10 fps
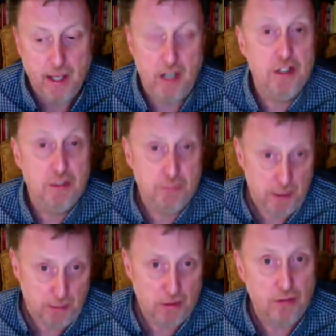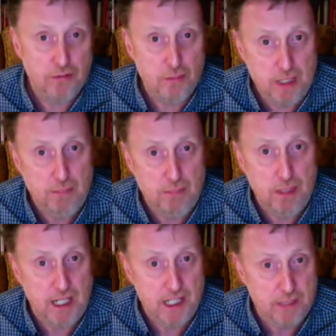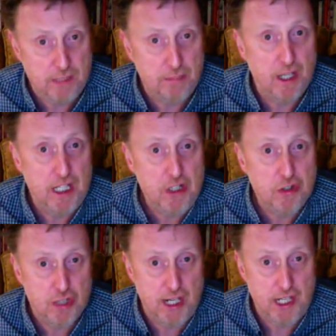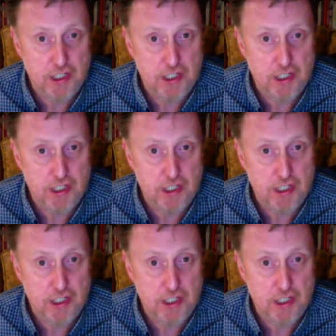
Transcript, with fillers: And people are often manipulated by interest.